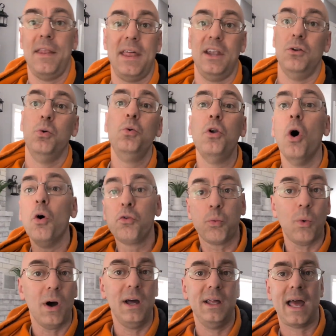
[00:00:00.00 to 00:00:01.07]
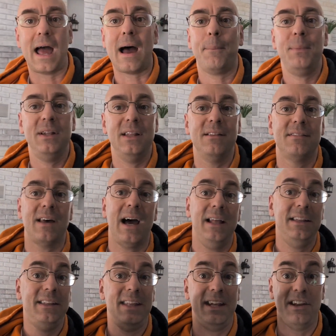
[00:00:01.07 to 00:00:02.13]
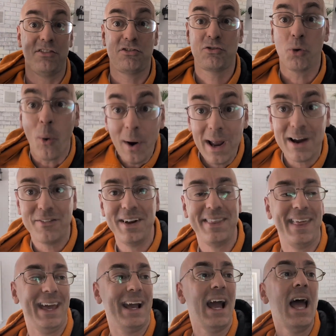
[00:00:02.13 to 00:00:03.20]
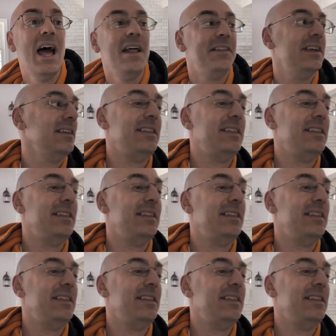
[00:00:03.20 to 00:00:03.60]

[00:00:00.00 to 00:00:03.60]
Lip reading: And then who knows what happened inside? Did they destroy everything?